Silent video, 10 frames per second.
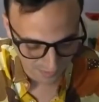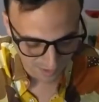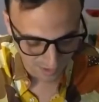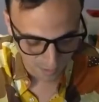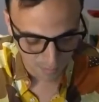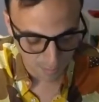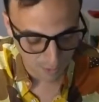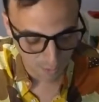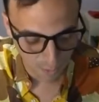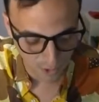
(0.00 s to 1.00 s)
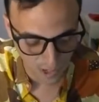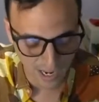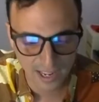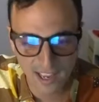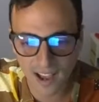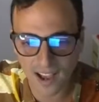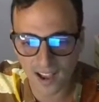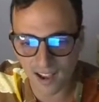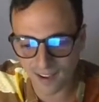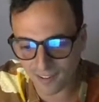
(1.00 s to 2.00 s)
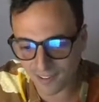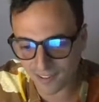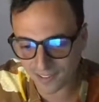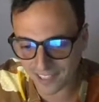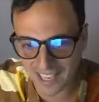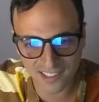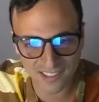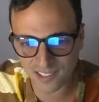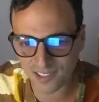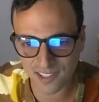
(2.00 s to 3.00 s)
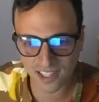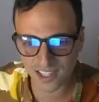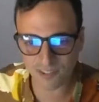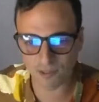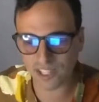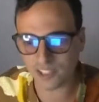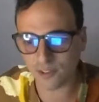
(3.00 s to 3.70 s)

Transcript: Uh, but before I get into the nitty gritty, the